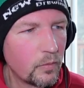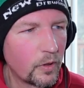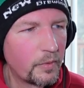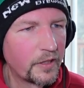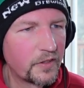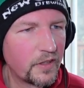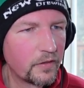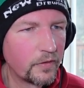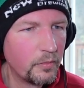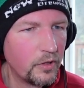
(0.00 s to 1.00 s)
about a sense
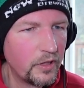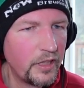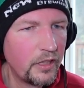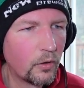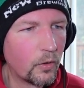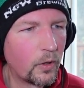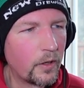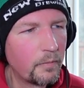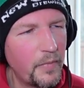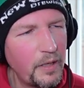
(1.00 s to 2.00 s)
of community
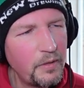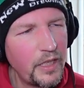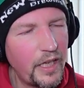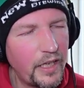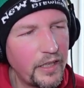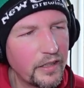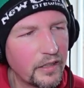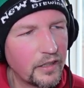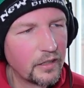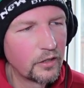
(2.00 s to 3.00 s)
or maybe
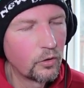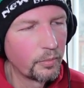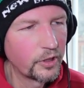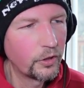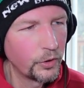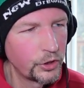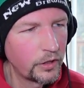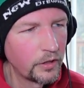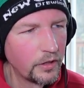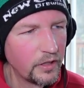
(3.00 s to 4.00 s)
a corporate
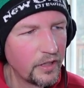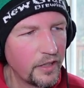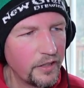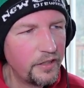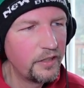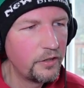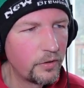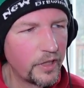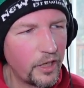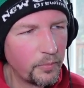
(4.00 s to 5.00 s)
culture that you
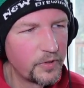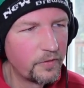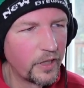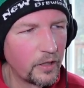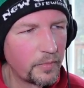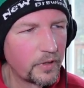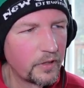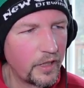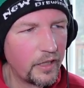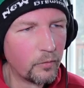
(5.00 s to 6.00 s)
can help develop
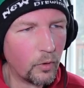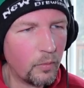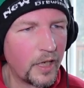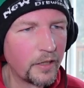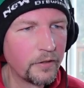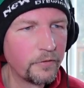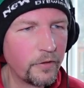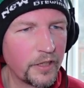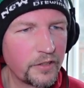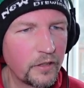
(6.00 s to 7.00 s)
and role model and
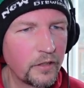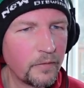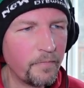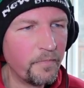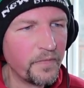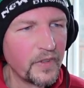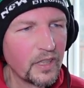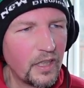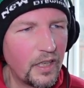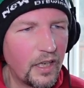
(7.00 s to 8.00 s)
foster.
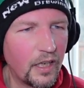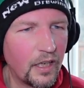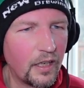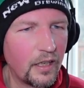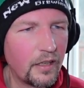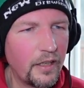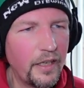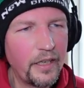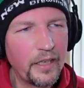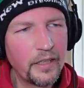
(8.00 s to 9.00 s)

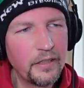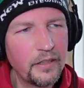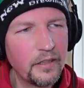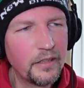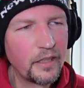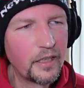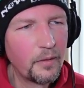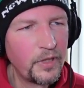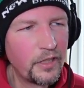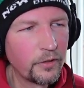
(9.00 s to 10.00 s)
And the
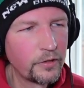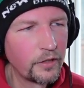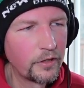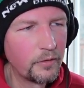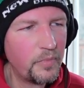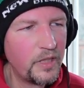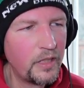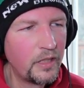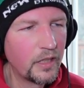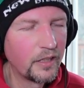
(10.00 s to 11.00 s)
company culture can
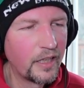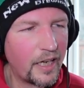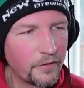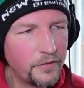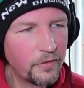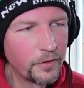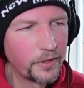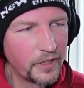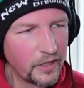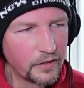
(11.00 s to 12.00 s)
be a lot of different
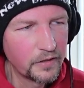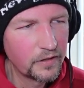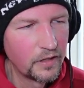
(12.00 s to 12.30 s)
things.